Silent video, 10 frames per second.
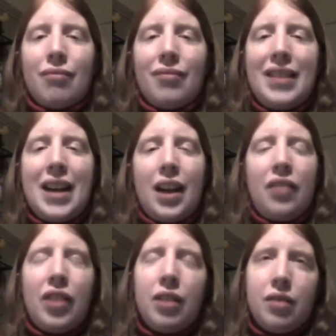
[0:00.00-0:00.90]
yeah, I
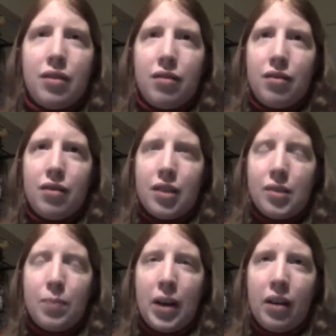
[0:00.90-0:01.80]
found
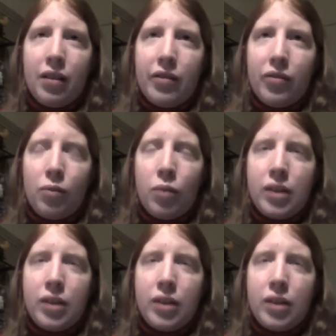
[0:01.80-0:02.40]
this pair of